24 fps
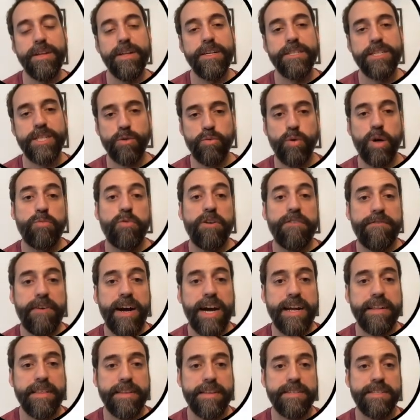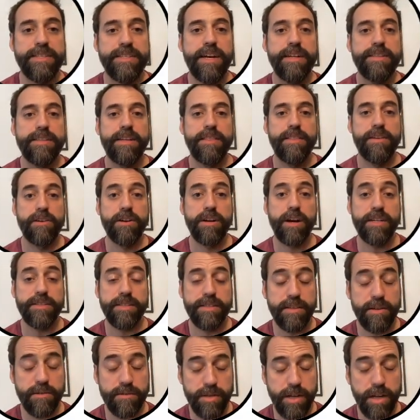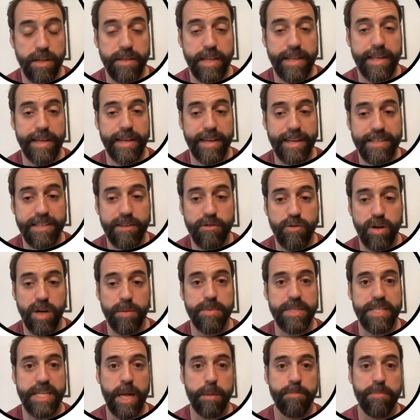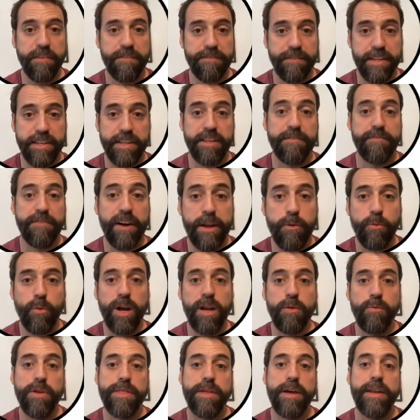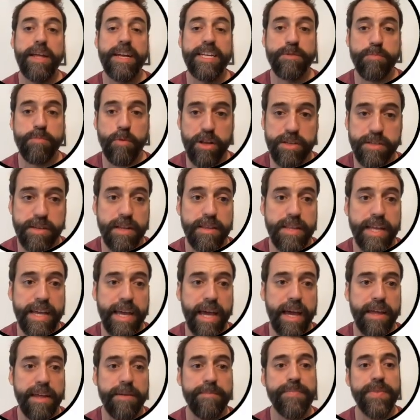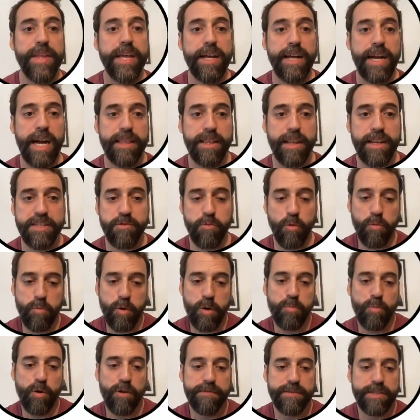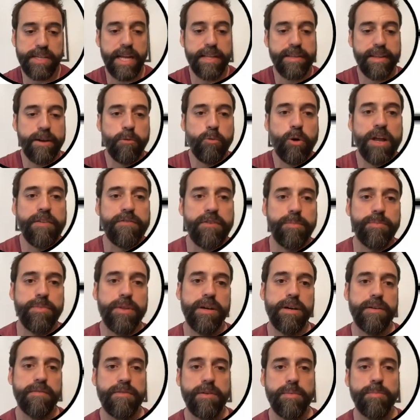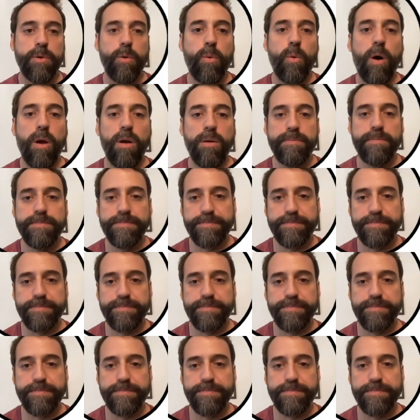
So what we find is that the resulting histograms can be fitted very well with an exponential decay, at least when we move slightly away from the wall.